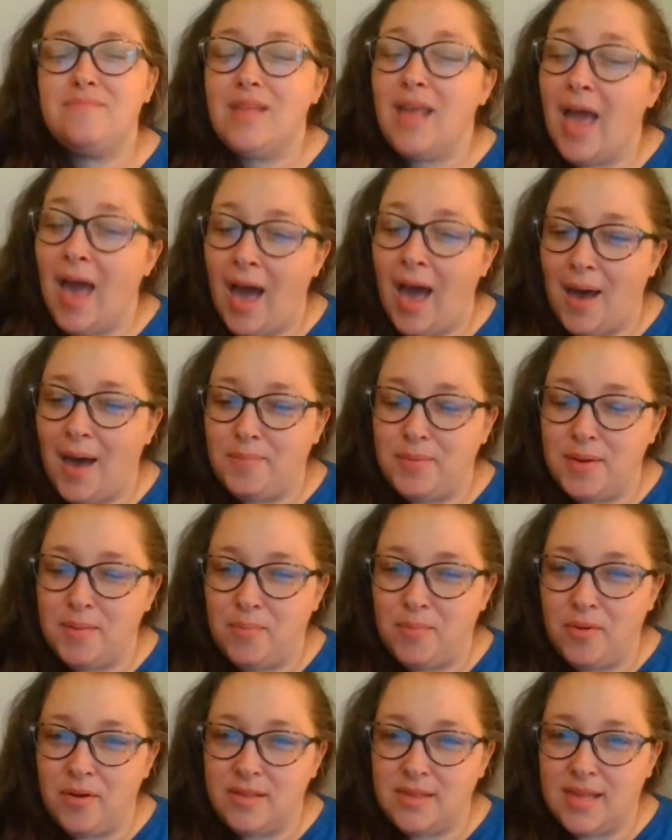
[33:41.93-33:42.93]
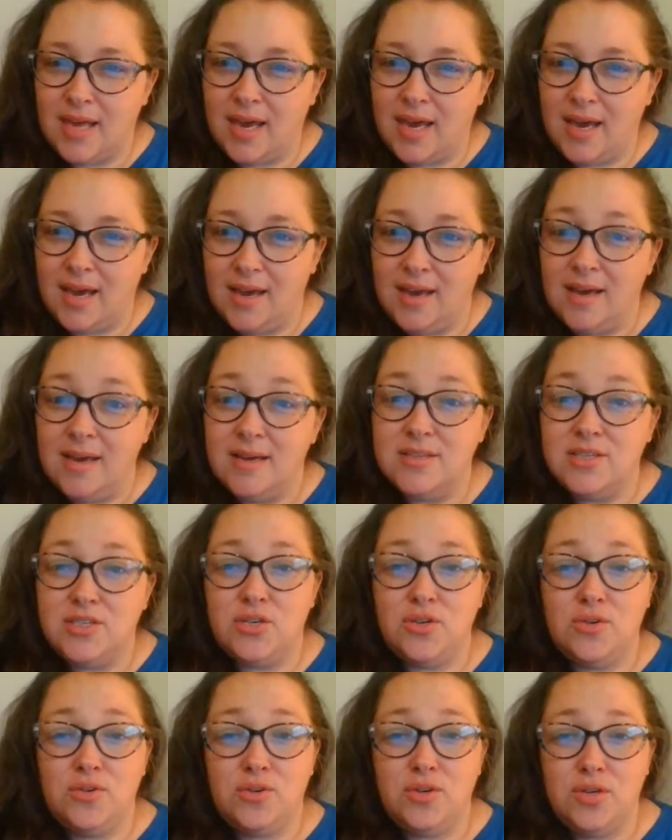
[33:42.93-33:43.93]
Happy birthday to
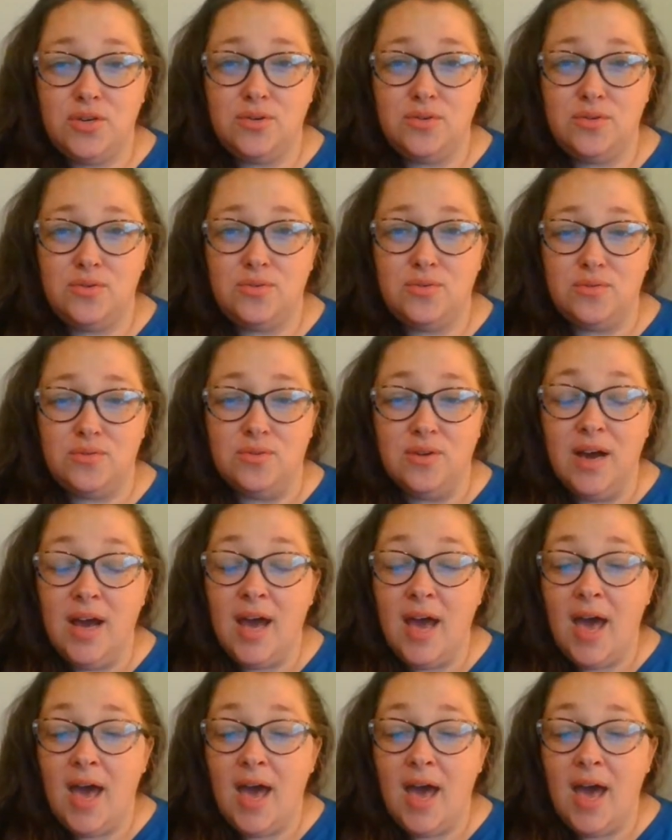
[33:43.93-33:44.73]
you.